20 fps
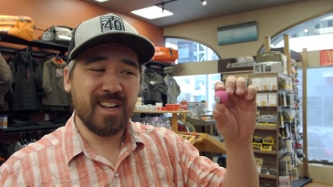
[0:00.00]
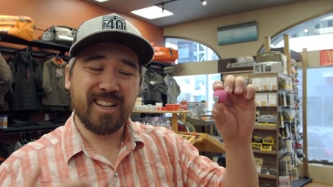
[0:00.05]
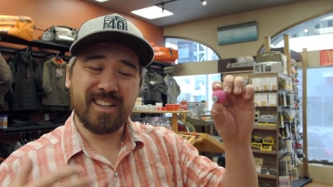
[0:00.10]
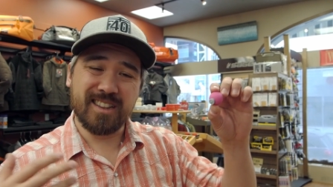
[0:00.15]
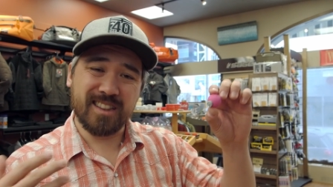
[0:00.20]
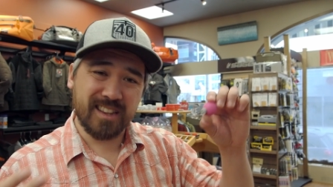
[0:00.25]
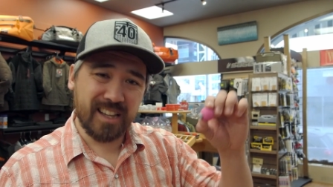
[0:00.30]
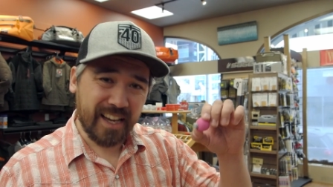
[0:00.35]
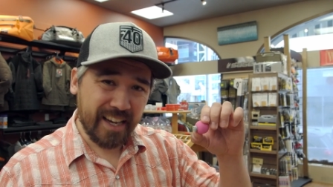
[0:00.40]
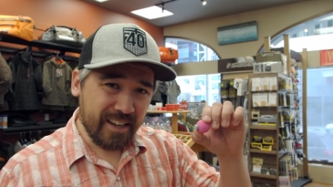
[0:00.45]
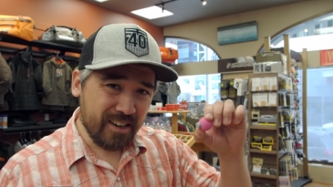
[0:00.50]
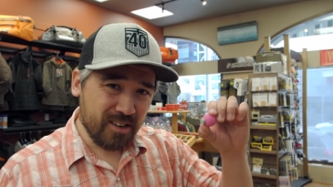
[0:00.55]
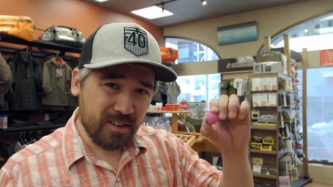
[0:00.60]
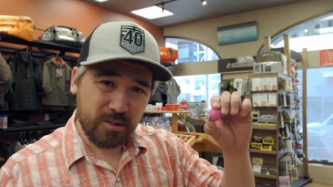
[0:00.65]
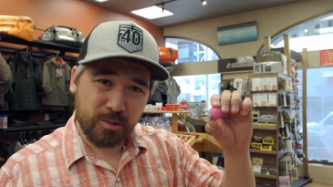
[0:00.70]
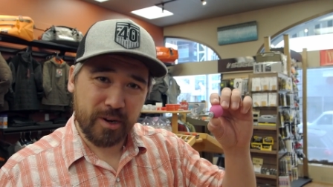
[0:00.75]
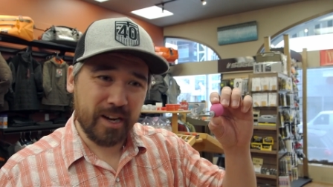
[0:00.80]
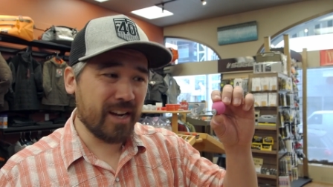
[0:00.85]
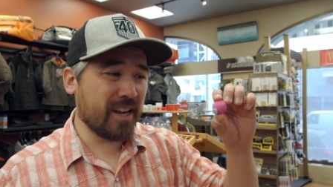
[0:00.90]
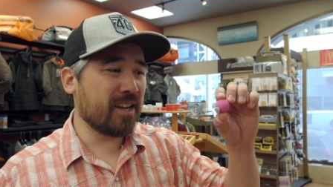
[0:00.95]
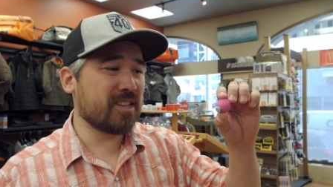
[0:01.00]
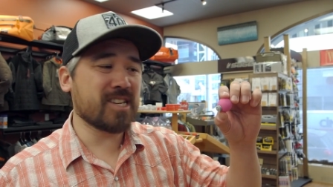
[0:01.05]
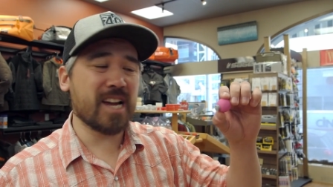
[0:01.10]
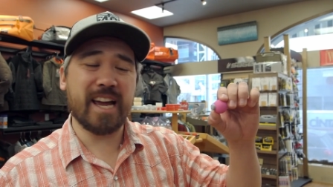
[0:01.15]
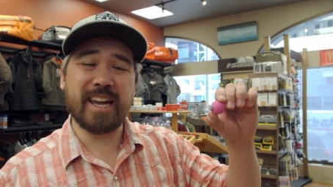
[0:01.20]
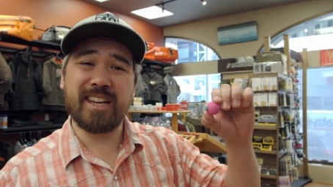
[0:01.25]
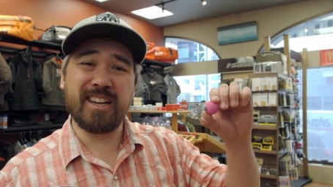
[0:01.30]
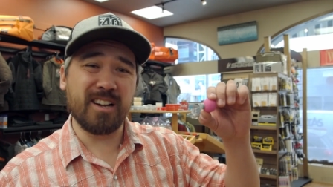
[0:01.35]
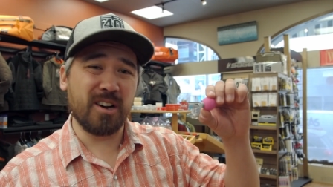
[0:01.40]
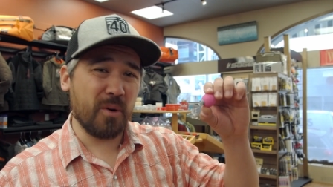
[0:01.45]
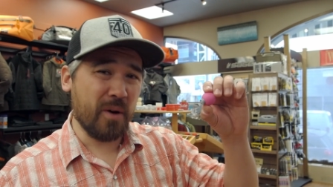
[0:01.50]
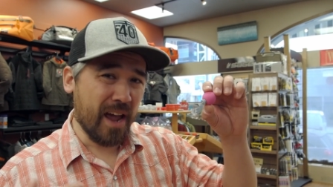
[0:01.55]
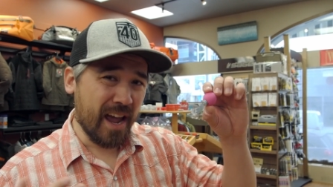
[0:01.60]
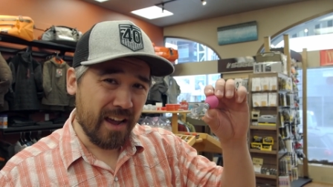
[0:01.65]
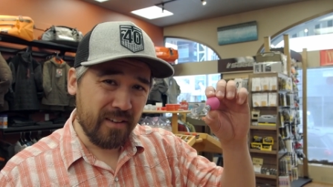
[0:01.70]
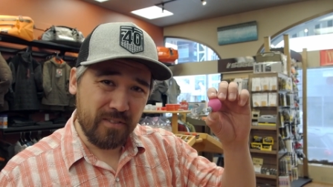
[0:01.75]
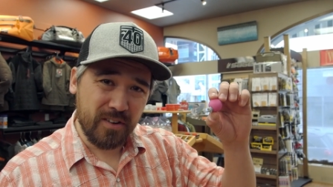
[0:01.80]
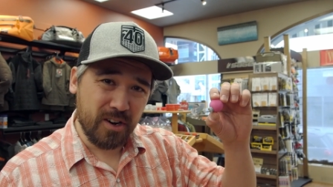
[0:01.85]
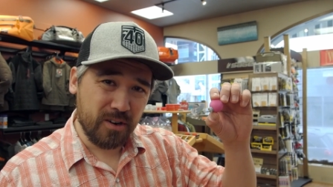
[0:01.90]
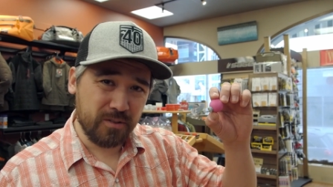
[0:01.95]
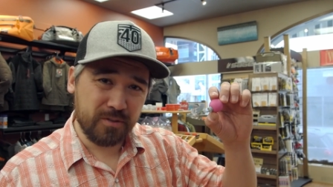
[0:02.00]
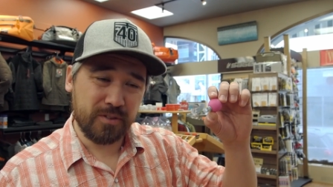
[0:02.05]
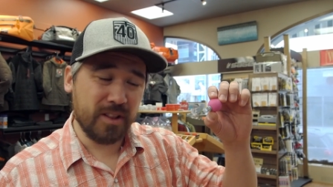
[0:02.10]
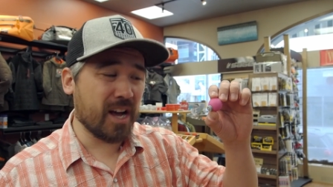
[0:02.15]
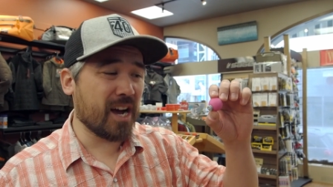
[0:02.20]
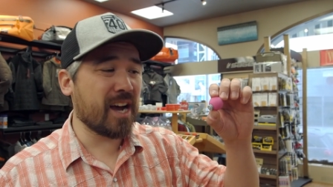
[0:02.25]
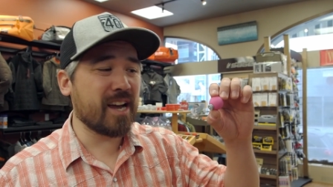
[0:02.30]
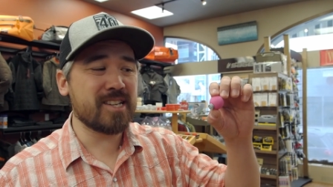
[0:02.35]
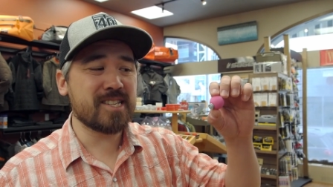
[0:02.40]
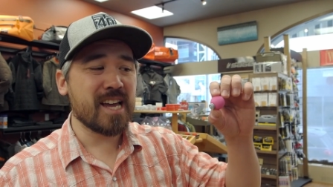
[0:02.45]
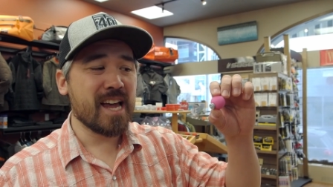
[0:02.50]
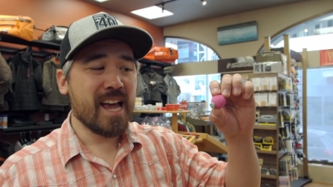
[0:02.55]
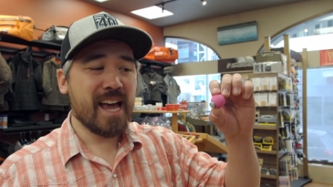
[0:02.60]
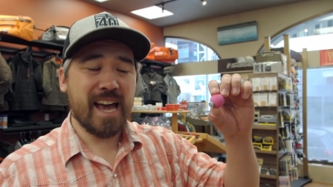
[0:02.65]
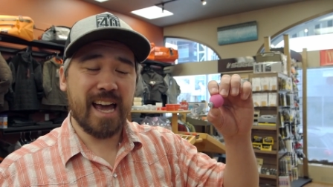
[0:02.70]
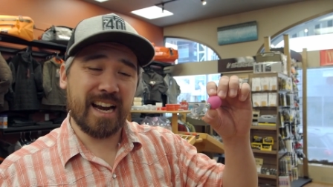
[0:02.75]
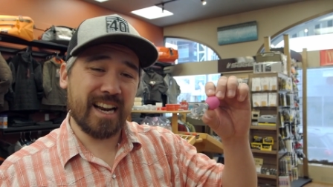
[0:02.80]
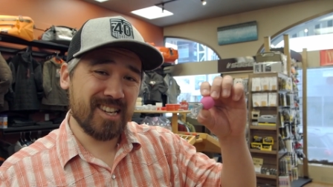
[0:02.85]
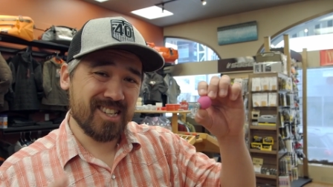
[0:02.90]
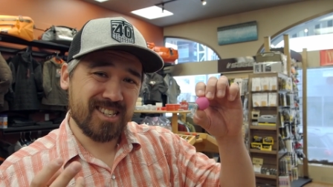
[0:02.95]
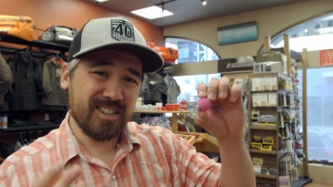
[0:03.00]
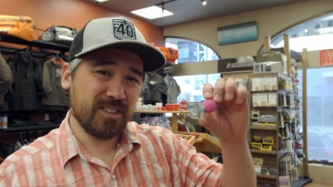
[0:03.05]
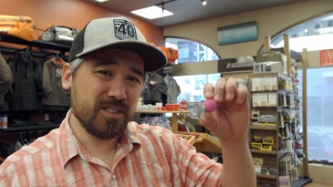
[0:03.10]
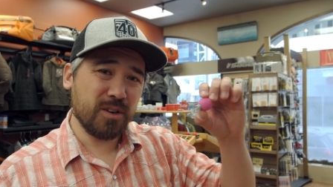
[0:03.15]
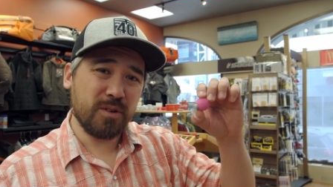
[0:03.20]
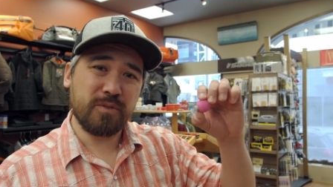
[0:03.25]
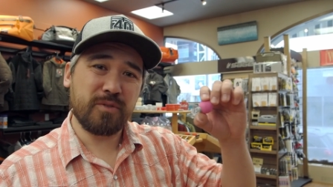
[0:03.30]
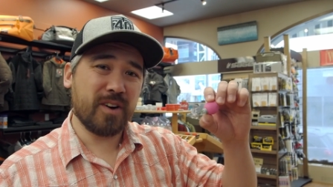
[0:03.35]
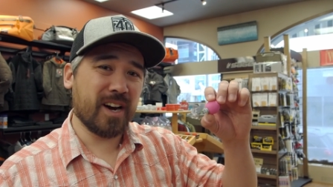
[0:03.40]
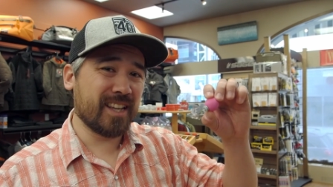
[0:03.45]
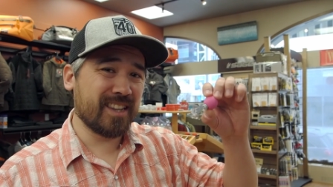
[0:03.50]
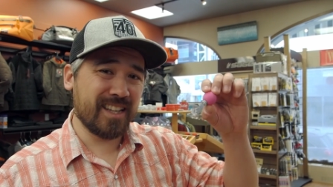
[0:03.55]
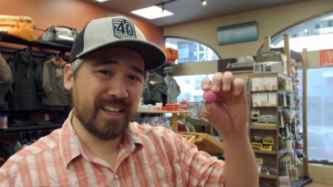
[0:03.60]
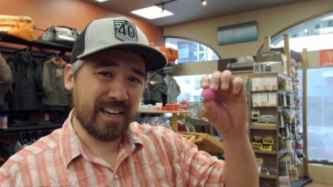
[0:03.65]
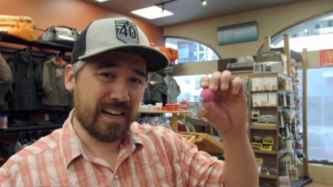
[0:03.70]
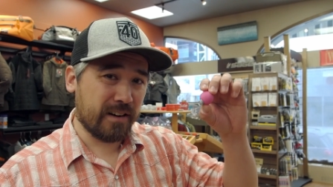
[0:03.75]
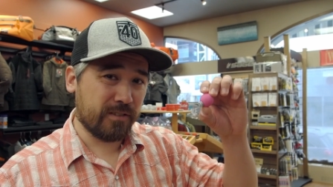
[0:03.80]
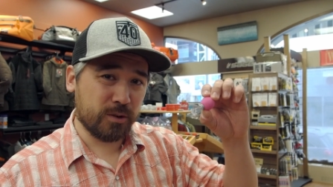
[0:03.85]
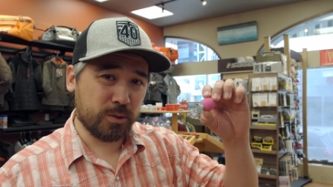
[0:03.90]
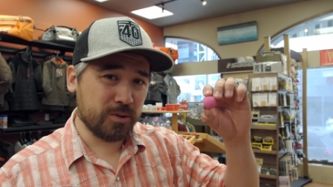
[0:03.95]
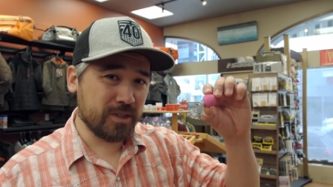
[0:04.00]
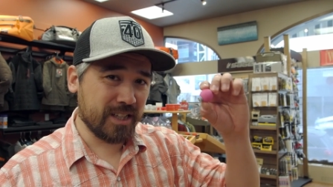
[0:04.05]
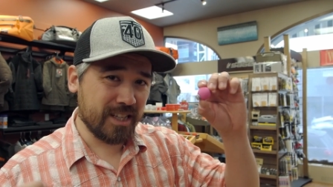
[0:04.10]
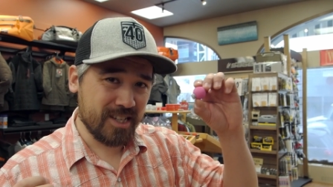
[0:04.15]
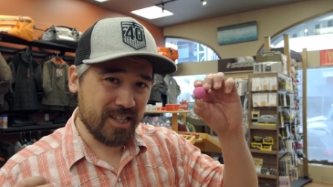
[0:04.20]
lighter rigs, I can go heavier flies, and I still don't find that it ever really